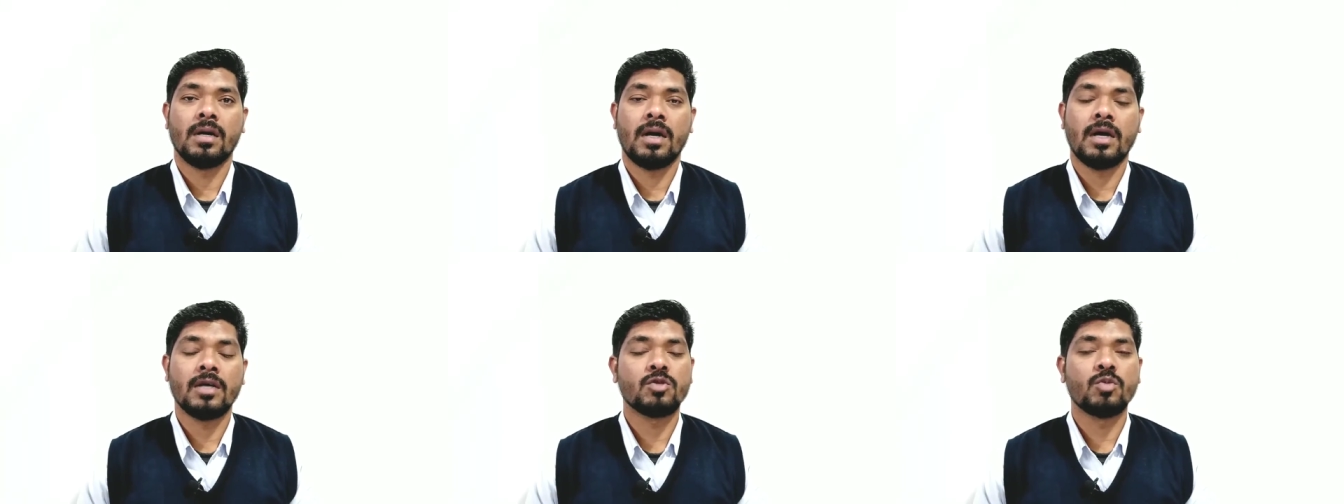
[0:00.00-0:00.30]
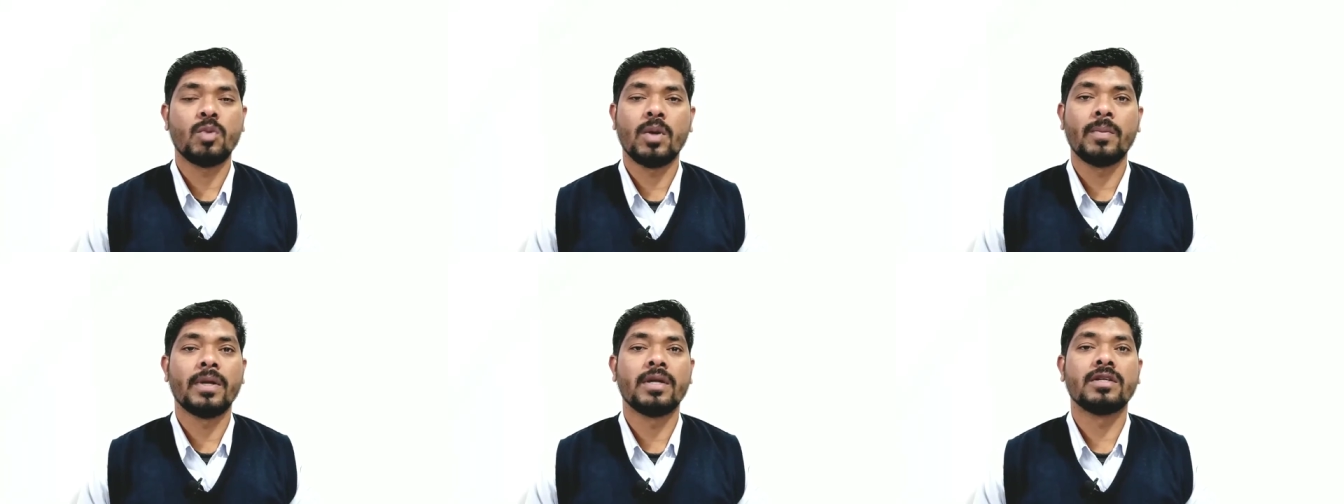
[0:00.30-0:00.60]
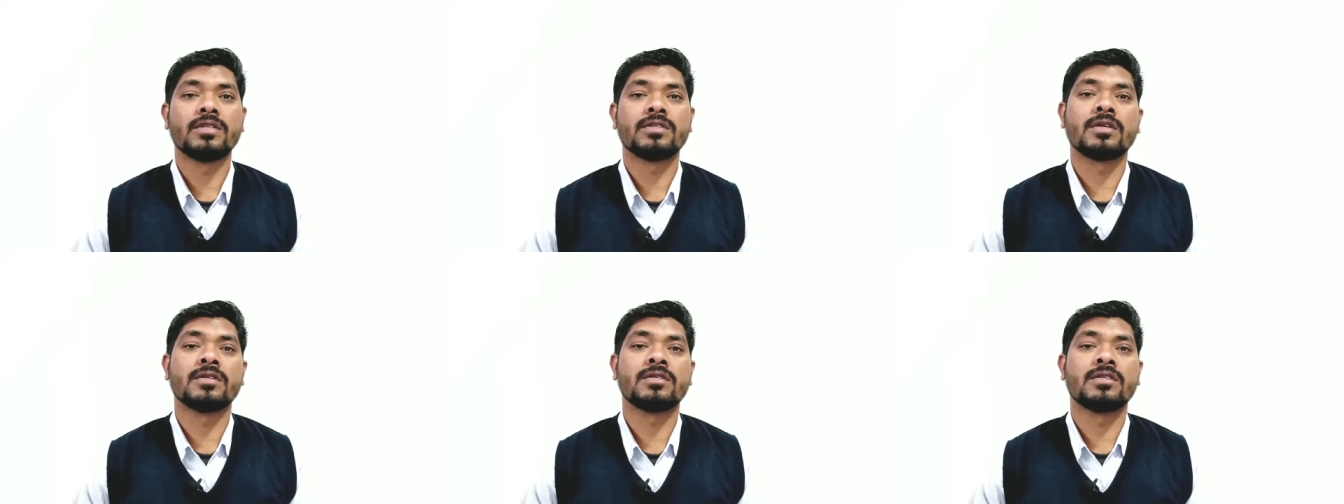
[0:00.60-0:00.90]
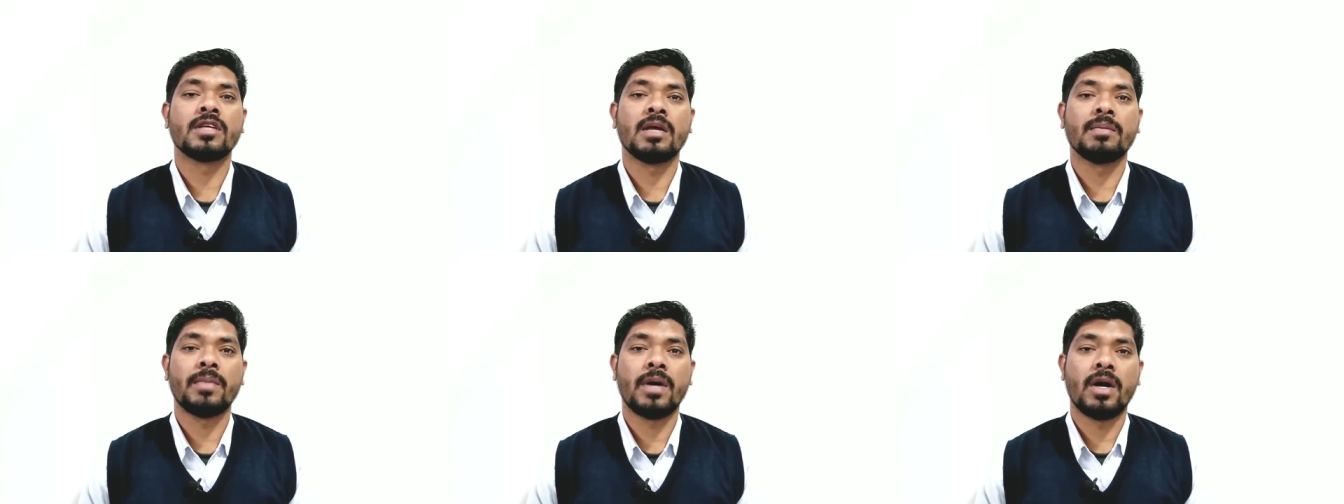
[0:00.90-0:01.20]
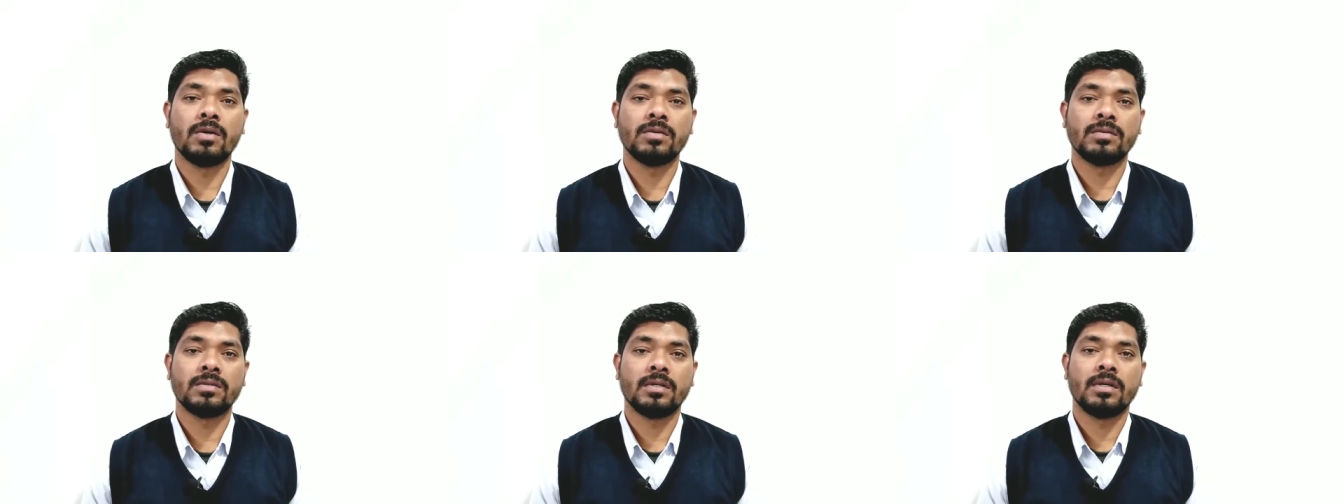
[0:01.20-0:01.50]
As we were discussing
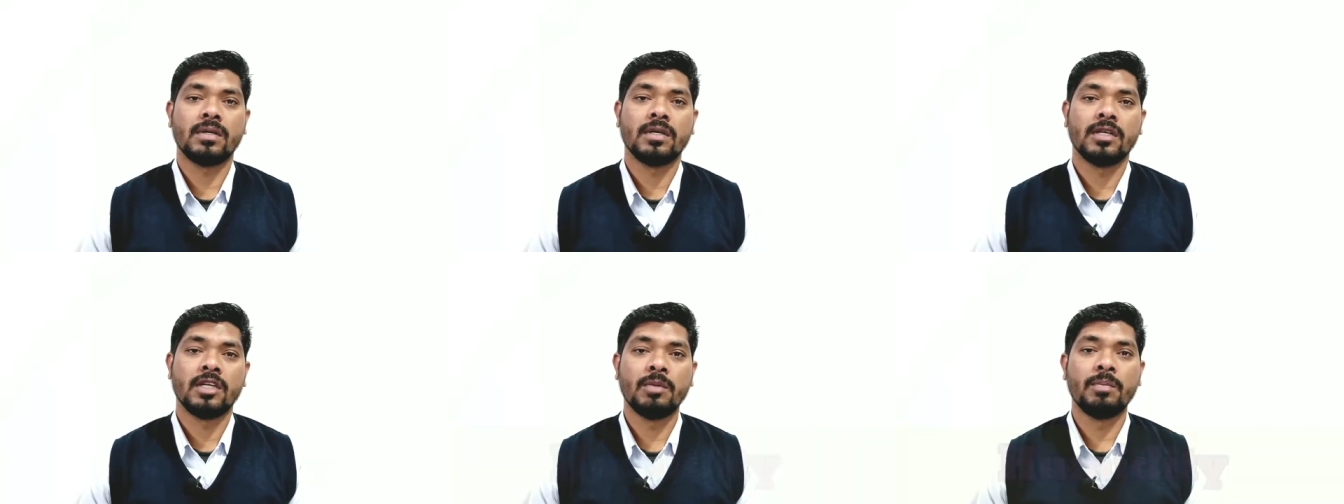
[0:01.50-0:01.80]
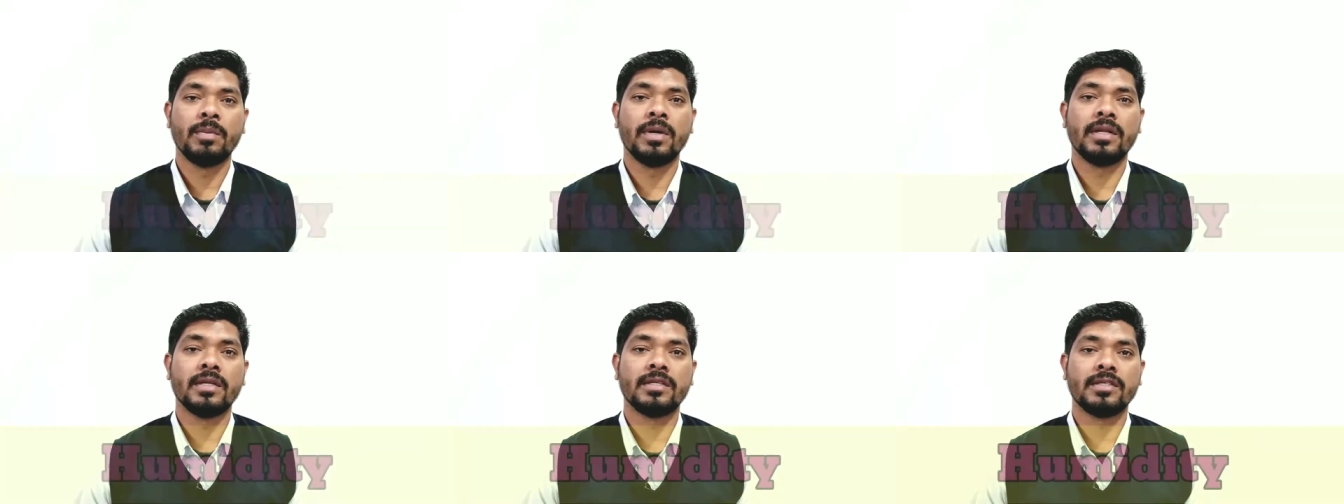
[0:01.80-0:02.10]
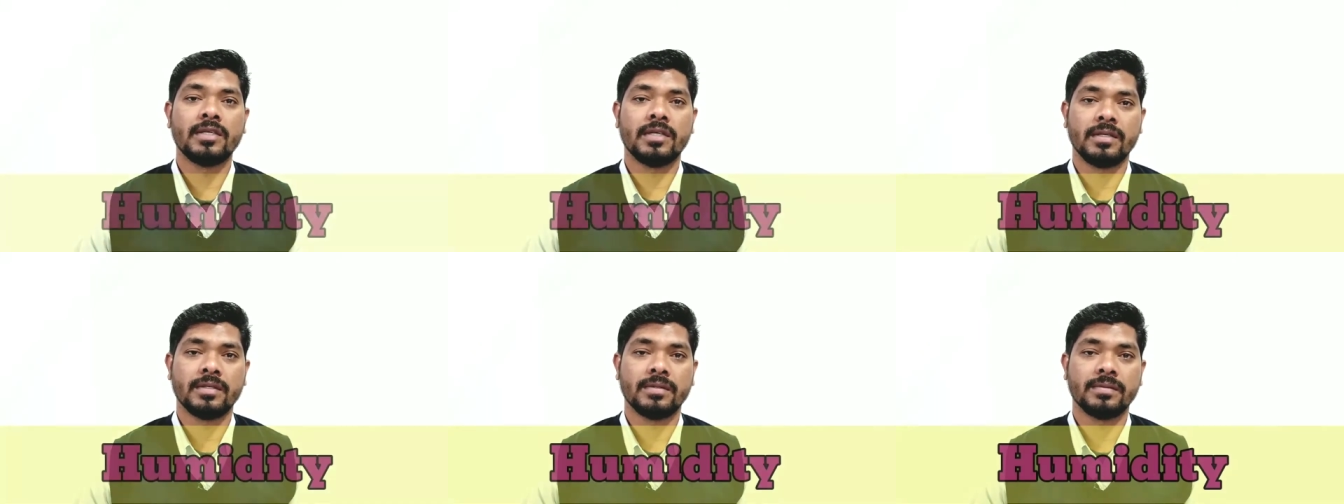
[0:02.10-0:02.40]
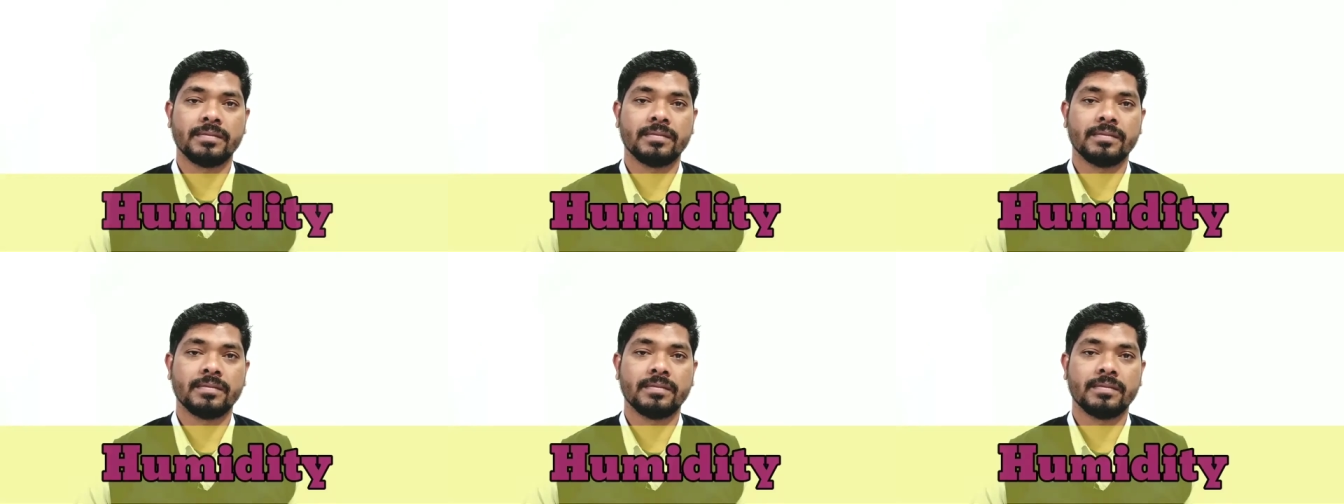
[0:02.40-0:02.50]
about humidity,